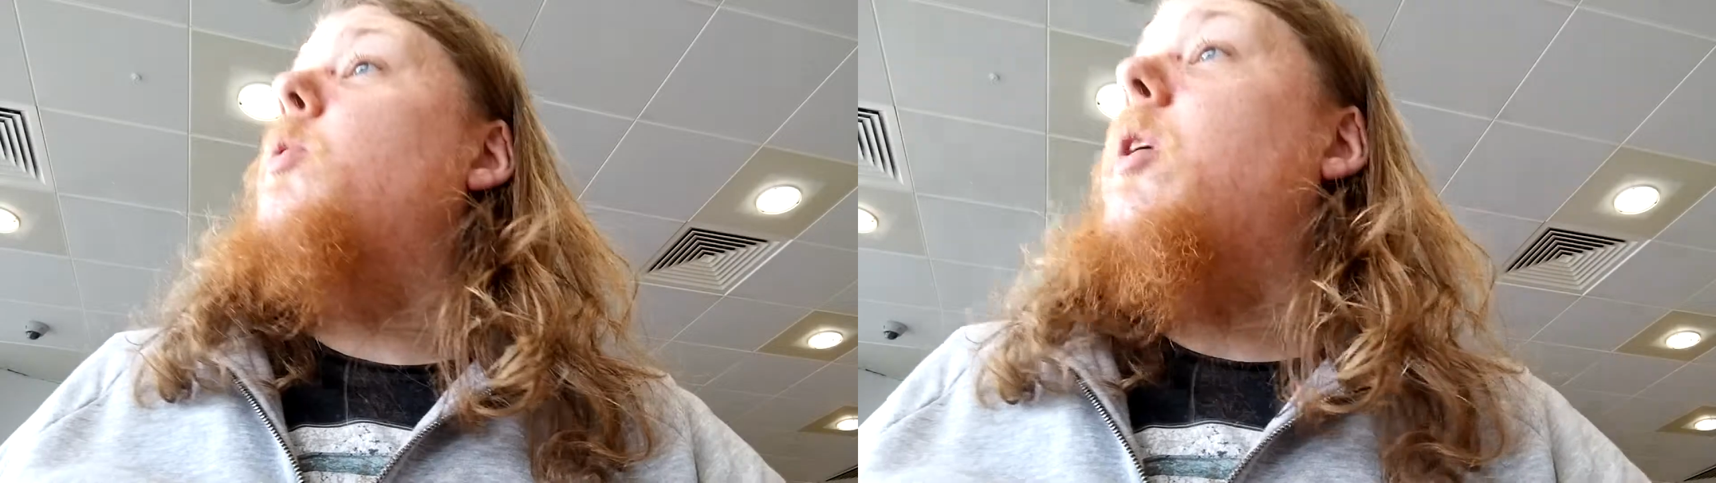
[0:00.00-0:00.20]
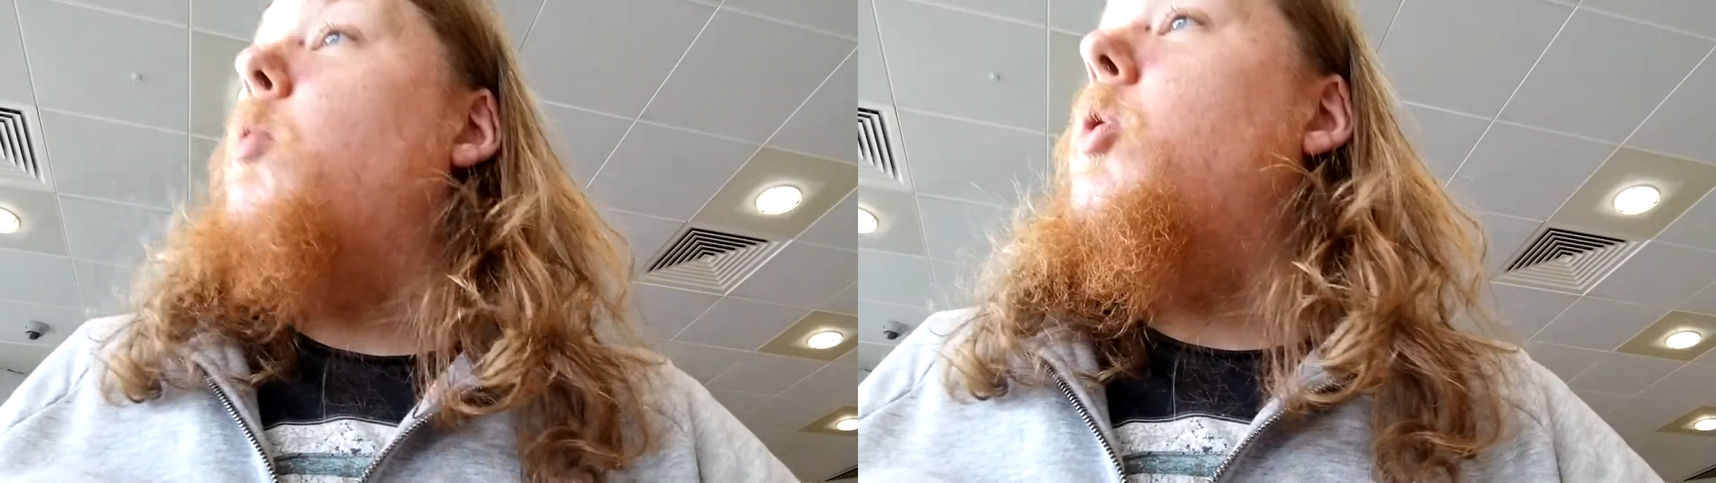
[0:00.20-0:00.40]

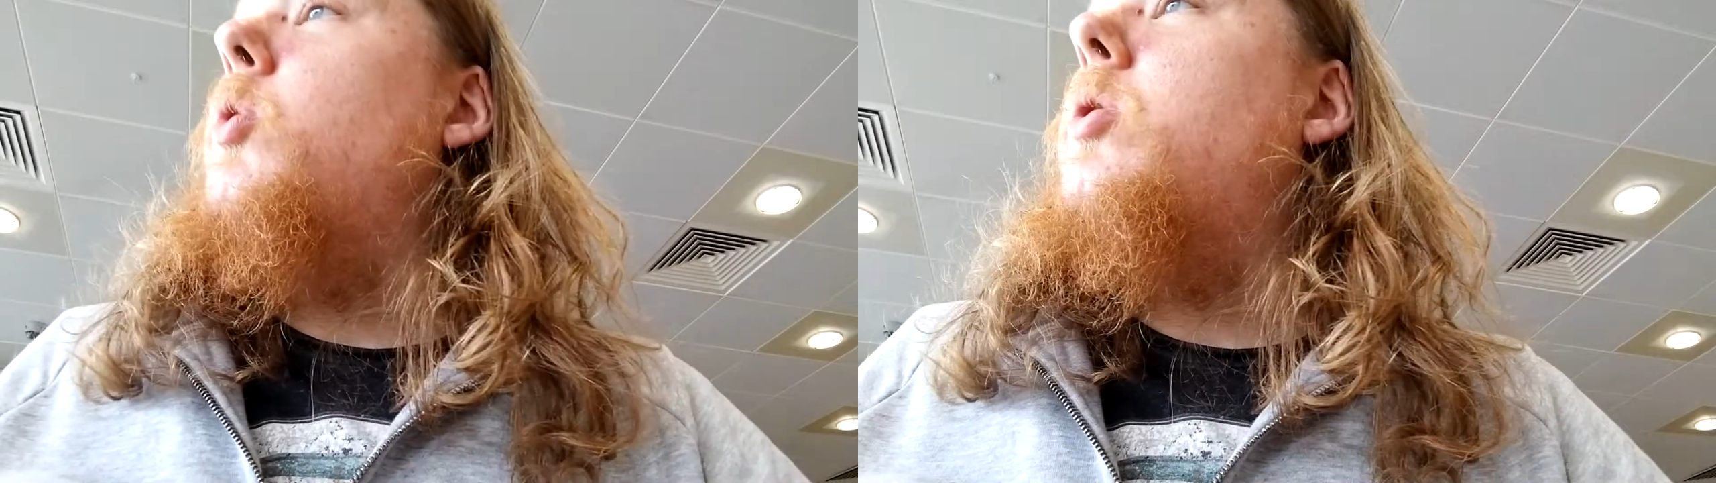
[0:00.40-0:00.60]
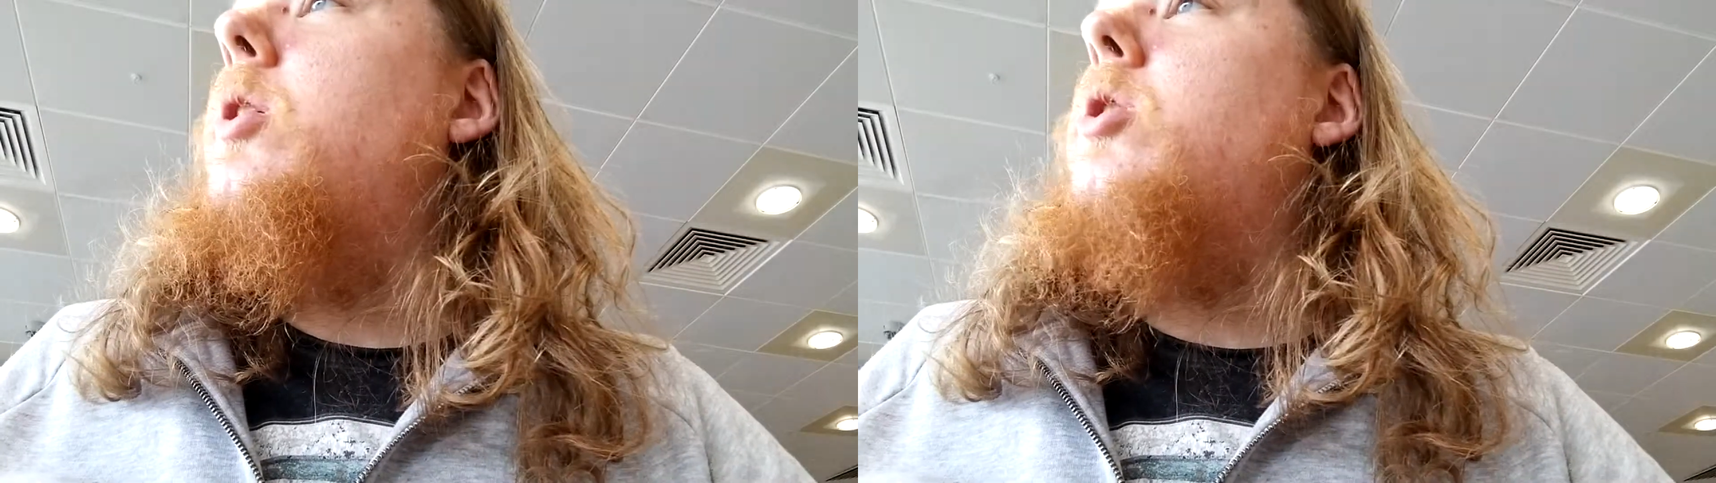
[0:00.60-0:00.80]
don't
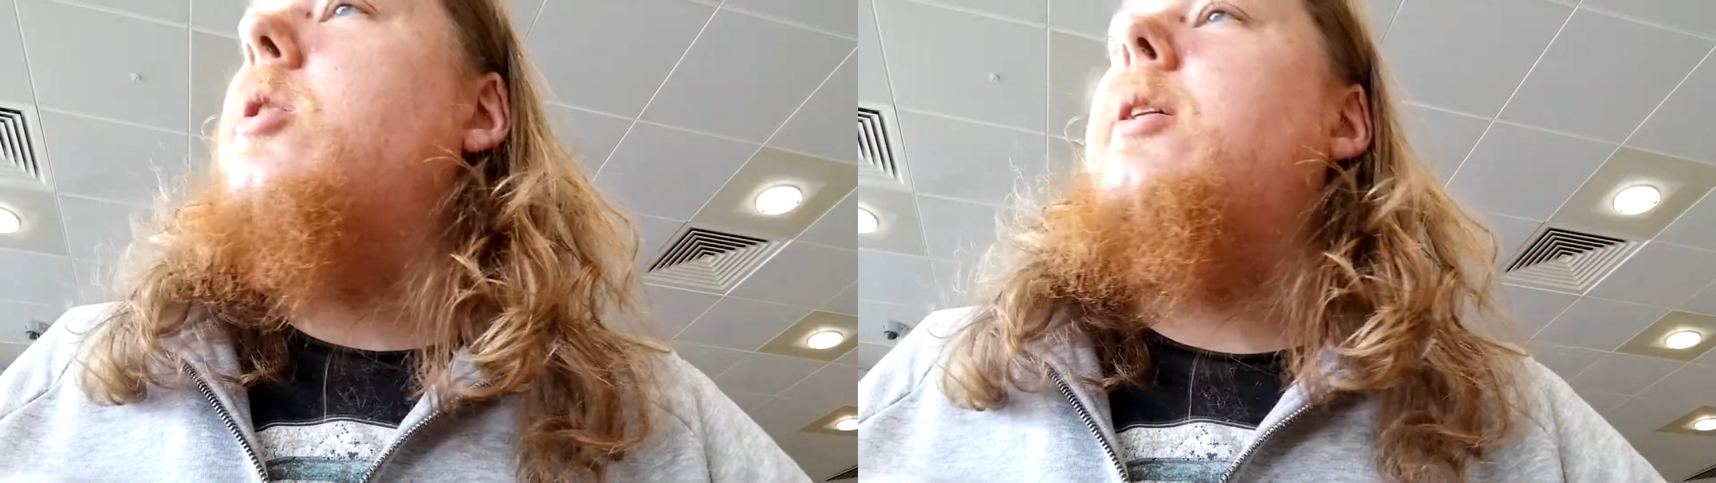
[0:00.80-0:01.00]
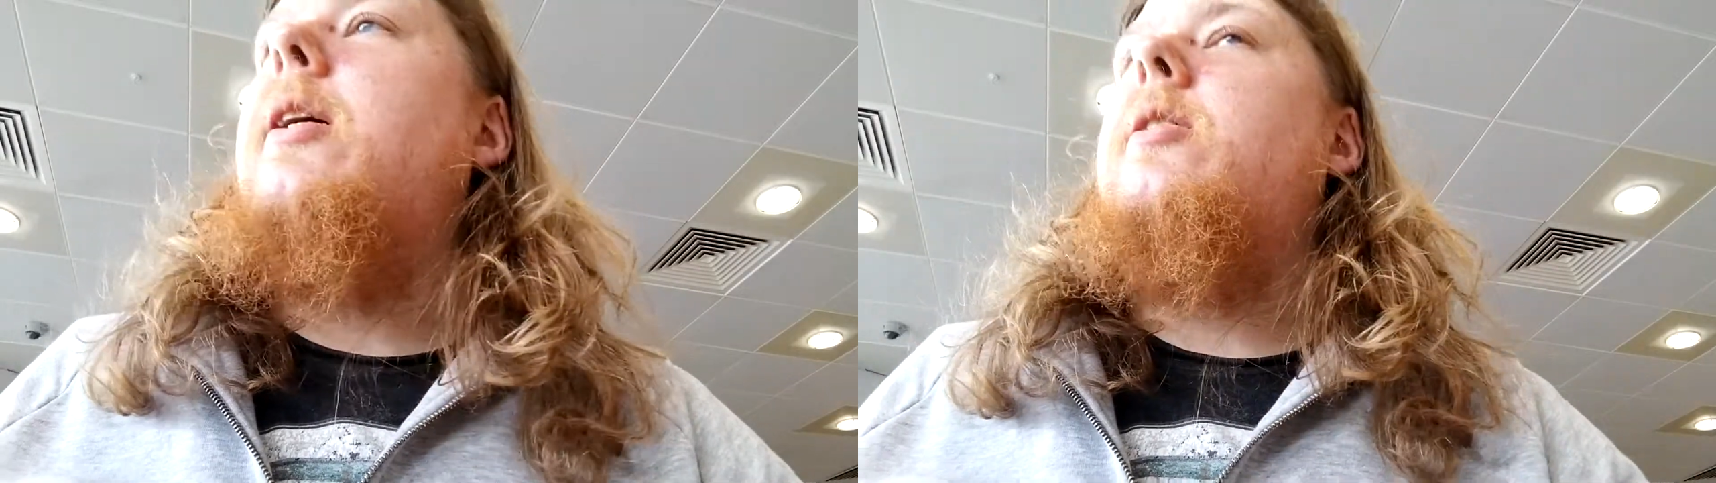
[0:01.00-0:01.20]
lose it just
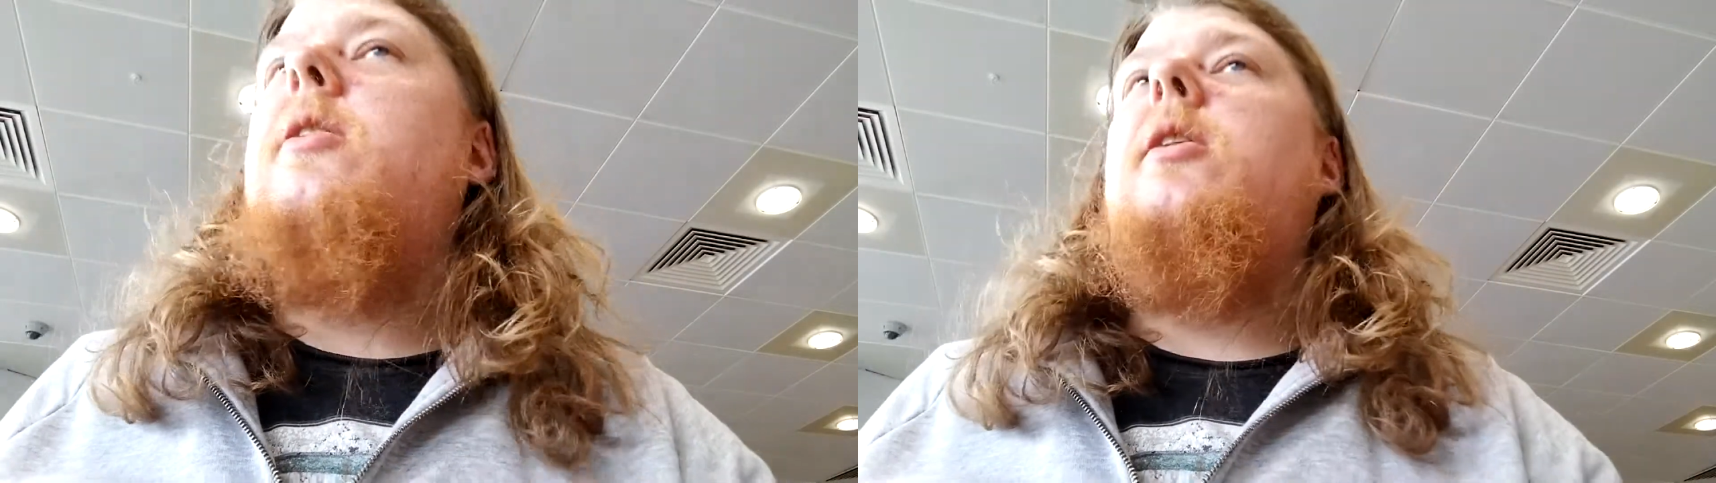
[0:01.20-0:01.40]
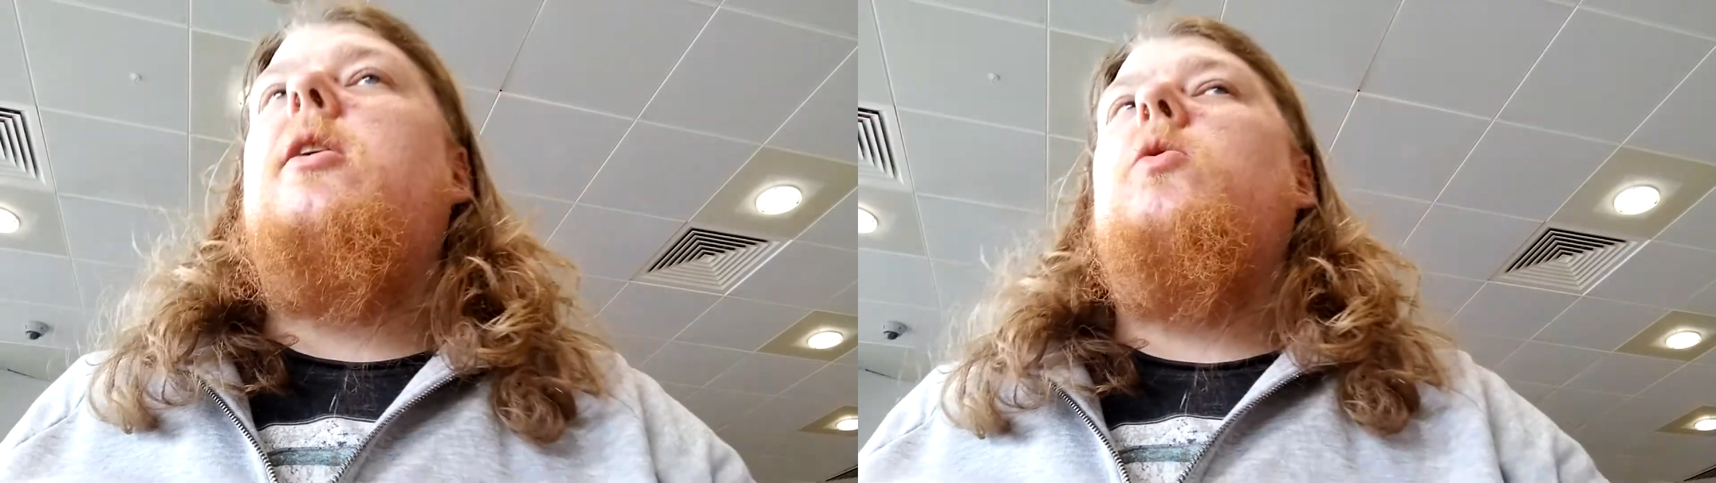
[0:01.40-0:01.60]
in case
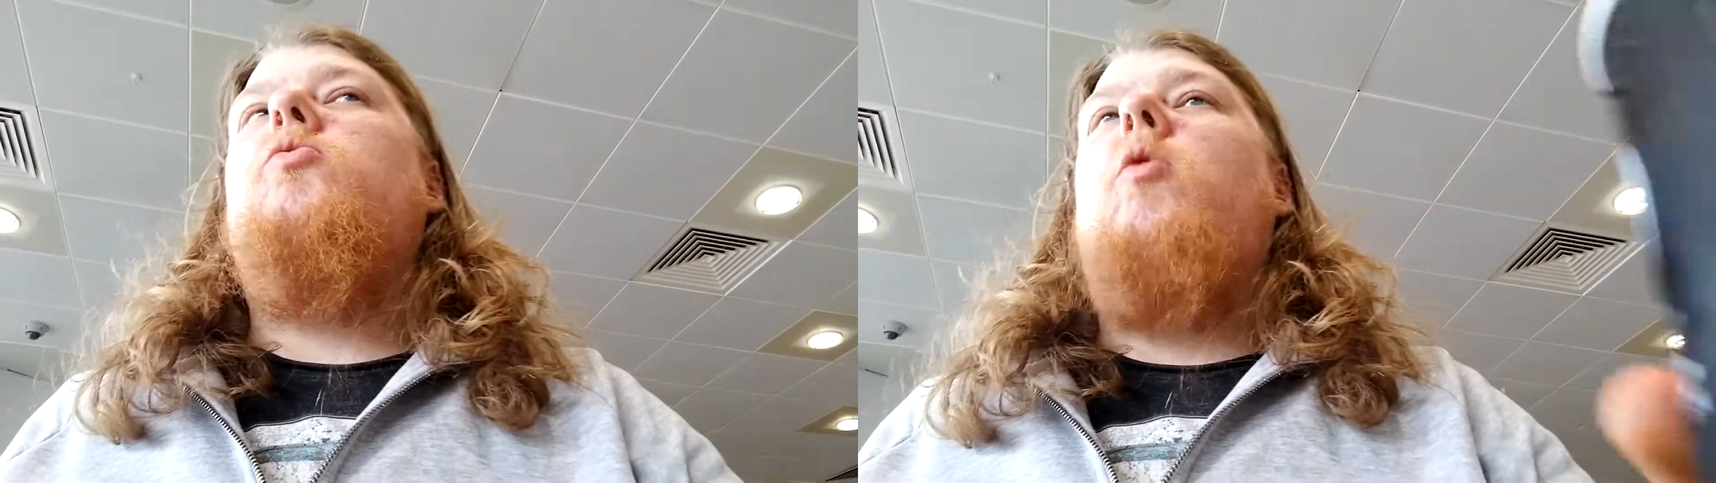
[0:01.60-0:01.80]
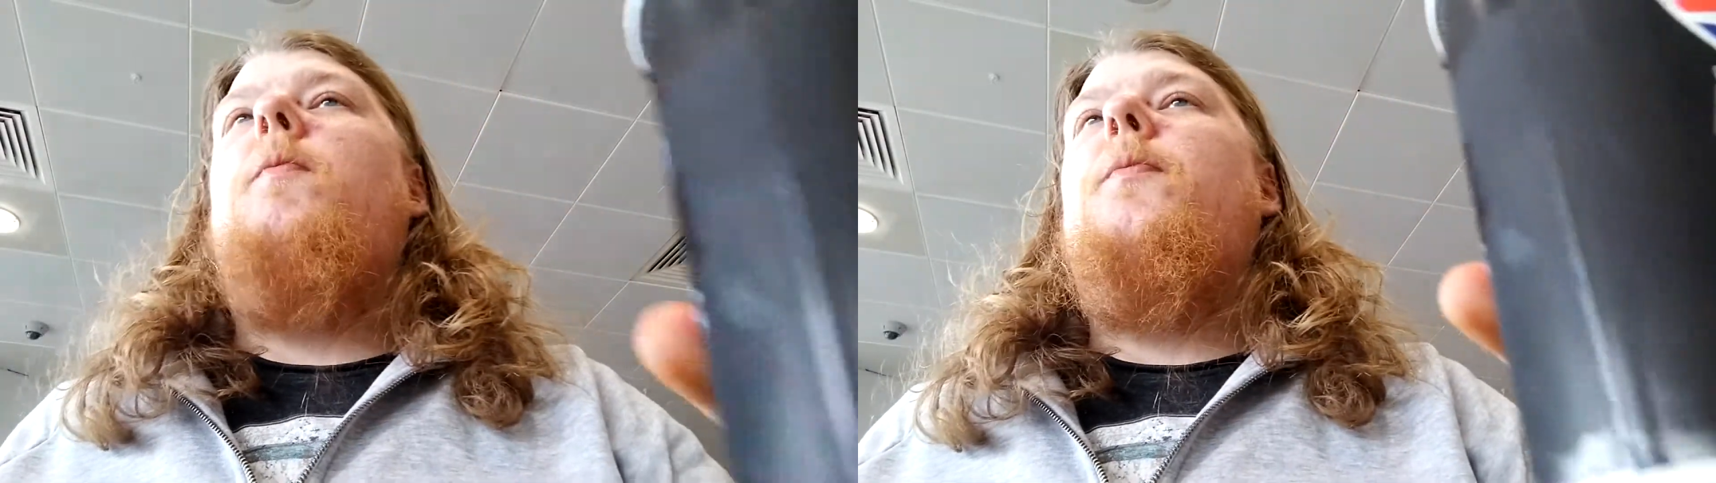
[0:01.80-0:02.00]
something goes
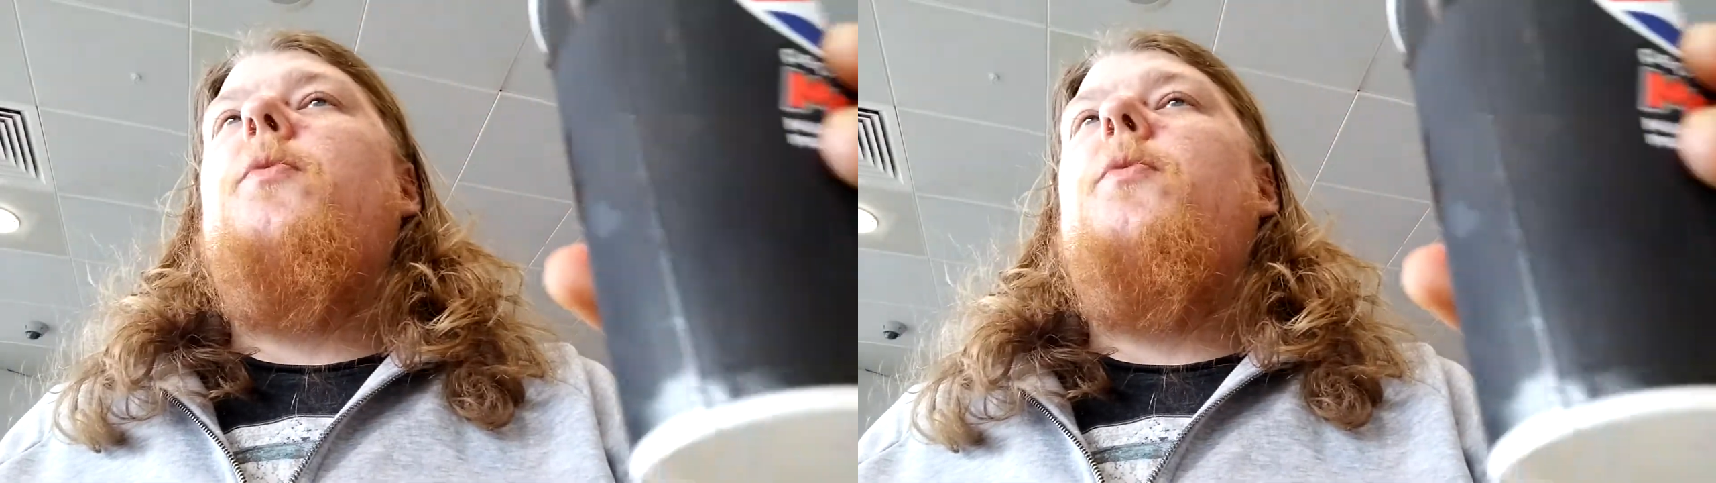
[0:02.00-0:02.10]
wrong.